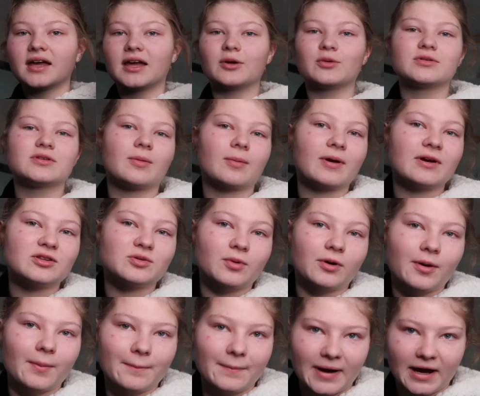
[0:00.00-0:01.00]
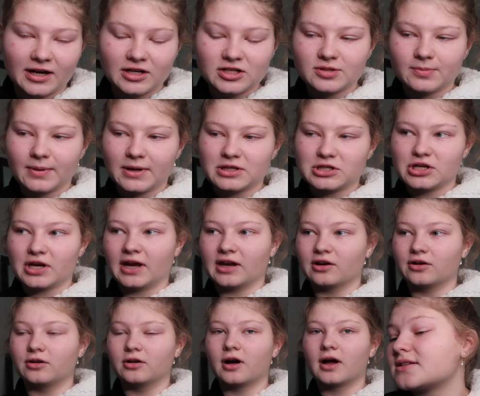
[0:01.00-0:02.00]
Hey, what's up guys? Welcome back to my
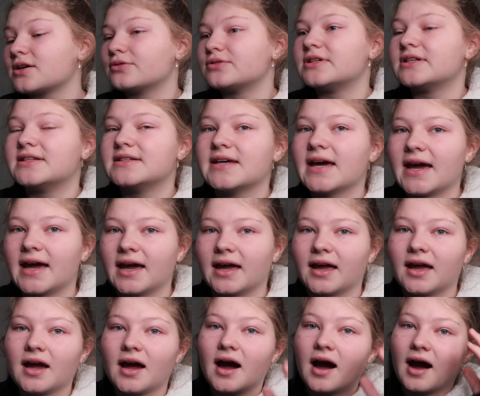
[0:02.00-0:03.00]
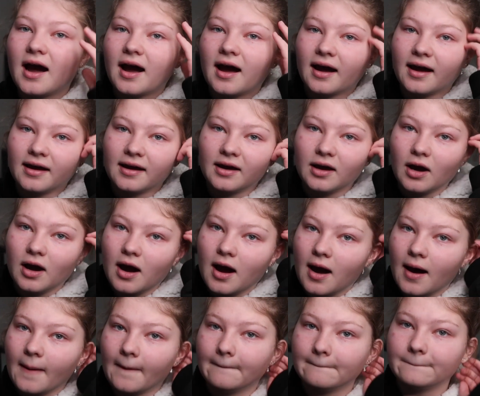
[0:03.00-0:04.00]
channel. So today,
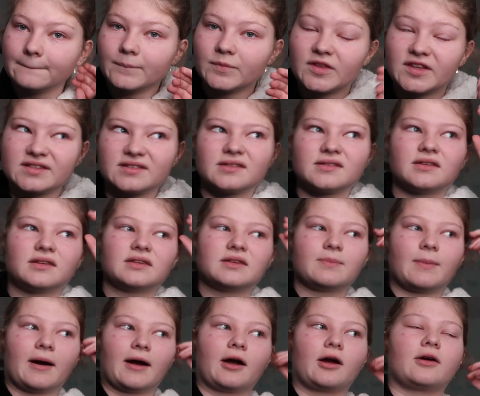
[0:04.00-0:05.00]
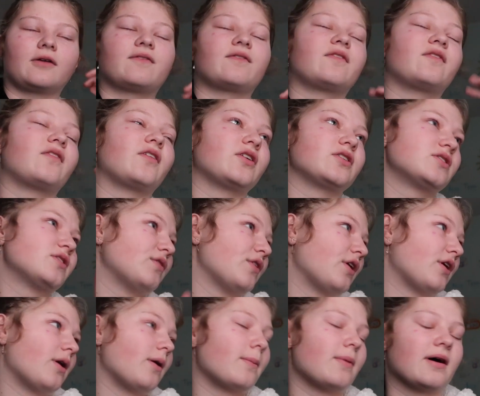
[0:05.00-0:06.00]
this is inspired, first of
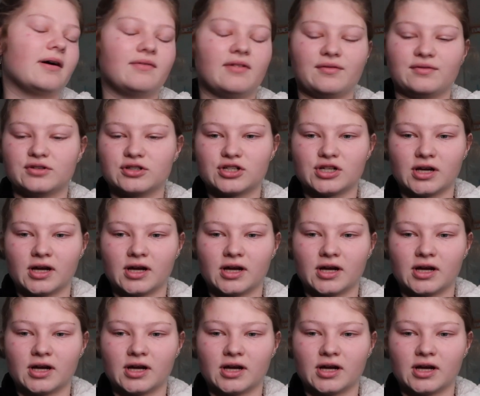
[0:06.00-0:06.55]
all, by Viv and